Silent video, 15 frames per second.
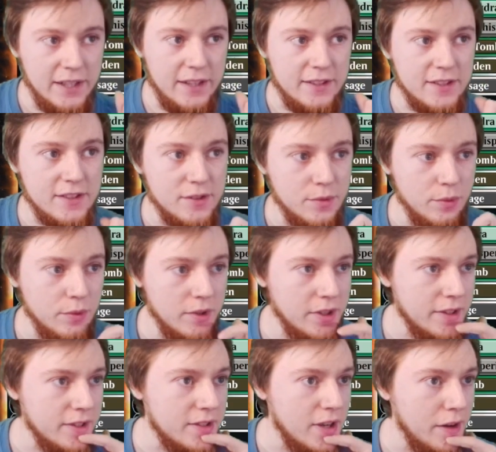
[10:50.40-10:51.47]
this is
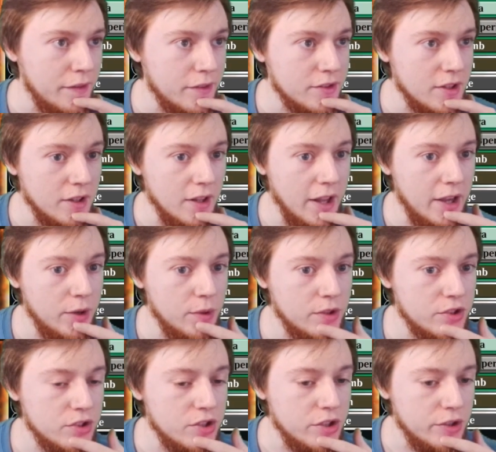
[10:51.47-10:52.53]
really tough. There's a
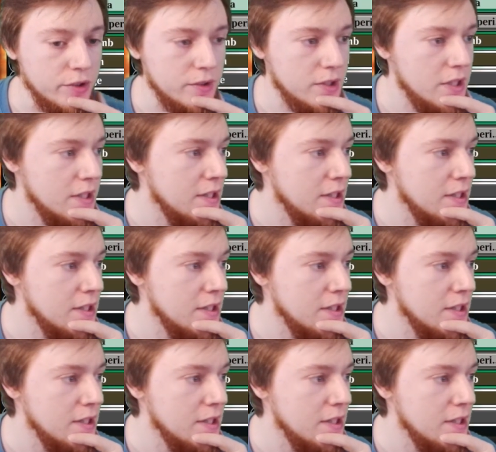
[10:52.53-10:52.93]
Languish too.